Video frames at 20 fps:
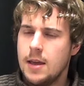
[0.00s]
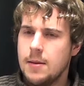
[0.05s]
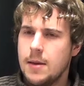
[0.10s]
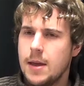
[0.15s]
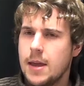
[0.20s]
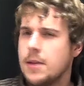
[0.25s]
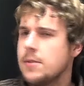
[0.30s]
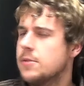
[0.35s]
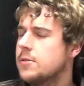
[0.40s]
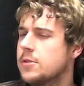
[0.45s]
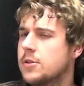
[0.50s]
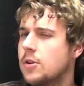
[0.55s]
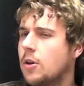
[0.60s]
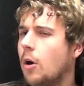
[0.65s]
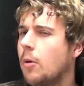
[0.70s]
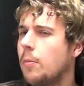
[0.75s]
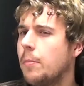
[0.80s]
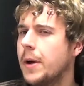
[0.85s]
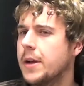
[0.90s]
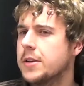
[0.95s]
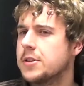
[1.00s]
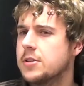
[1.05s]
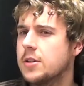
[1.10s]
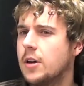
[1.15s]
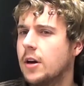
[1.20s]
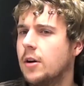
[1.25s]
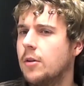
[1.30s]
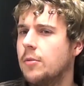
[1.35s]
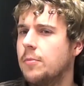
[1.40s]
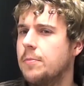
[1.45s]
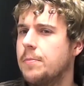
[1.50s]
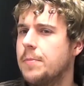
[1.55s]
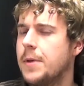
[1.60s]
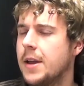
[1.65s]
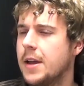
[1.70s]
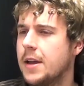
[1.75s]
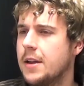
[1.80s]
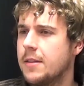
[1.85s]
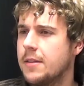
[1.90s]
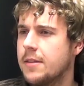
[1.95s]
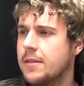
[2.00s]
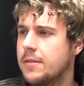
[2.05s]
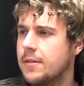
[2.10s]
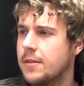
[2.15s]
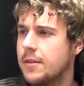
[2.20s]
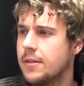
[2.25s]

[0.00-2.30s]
His combat style, being